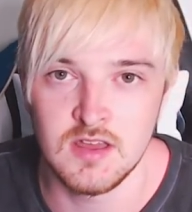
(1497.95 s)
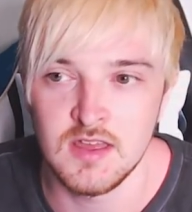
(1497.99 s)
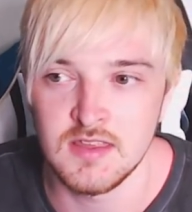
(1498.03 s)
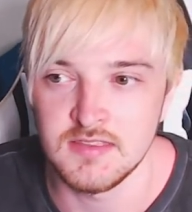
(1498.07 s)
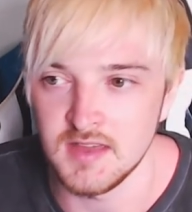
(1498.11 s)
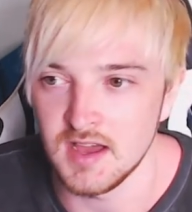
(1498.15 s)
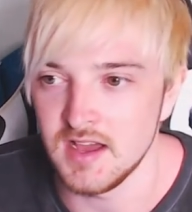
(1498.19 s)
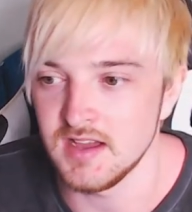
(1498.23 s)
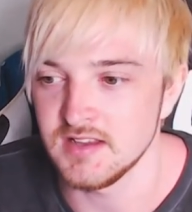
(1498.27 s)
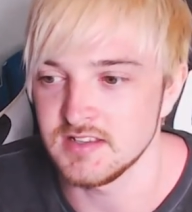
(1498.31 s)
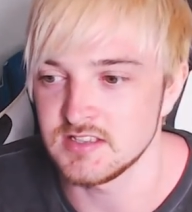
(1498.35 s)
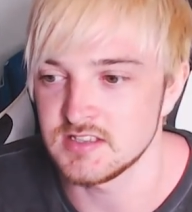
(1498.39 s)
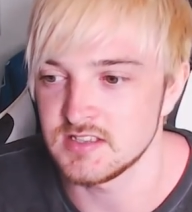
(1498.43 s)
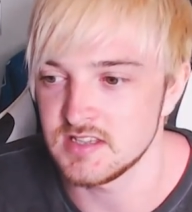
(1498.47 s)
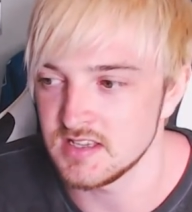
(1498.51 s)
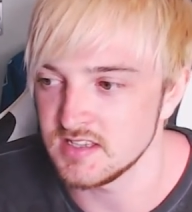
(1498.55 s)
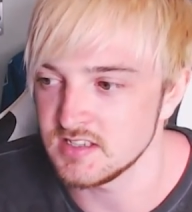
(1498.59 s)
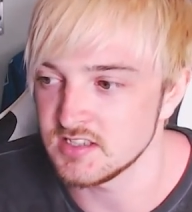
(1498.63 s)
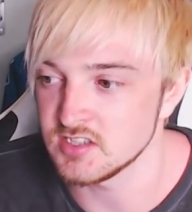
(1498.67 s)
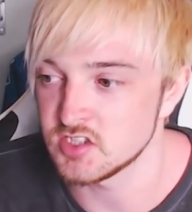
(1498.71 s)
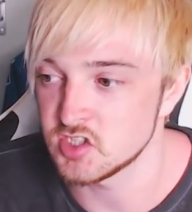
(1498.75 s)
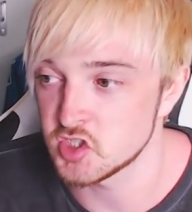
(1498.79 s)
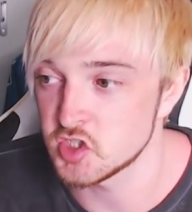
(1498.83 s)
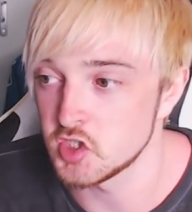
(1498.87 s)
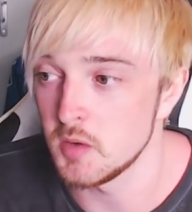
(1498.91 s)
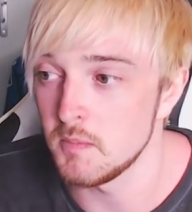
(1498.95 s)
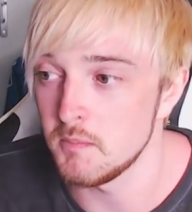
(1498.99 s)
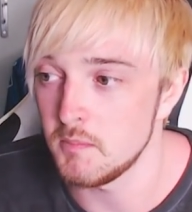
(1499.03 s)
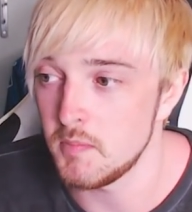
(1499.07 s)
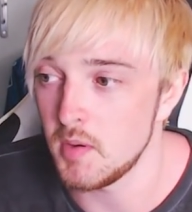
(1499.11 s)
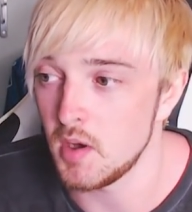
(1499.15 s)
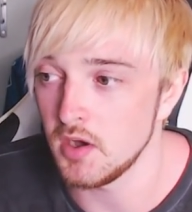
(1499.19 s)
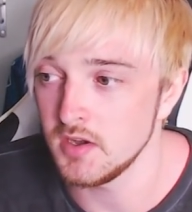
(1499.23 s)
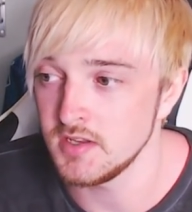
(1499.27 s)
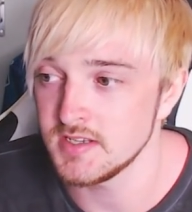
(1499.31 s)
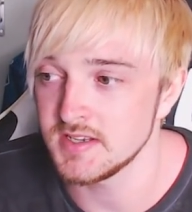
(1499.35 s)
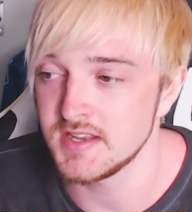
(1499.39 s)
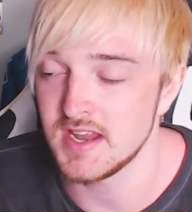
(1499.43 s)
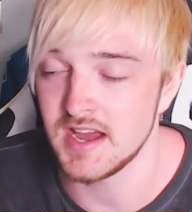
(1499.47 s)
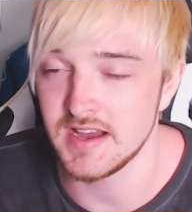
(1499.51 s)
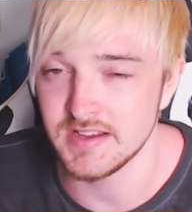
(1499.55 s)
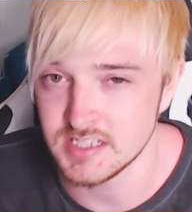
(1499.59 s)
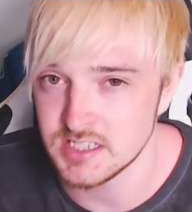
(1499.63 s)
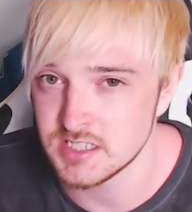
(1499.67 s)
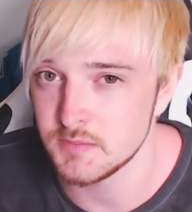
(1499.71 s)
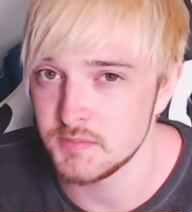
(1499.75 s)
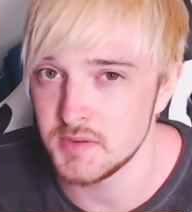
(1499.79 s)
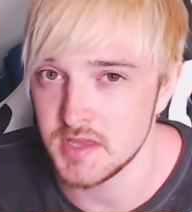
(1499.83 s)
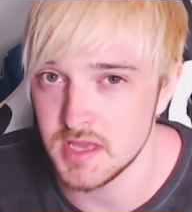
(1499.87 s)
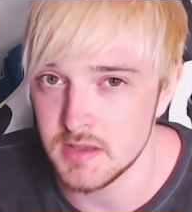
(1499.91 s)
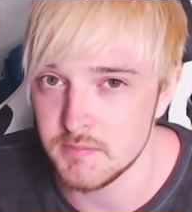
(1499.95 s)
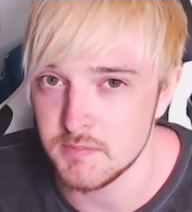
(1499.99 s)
that at some point it has to be a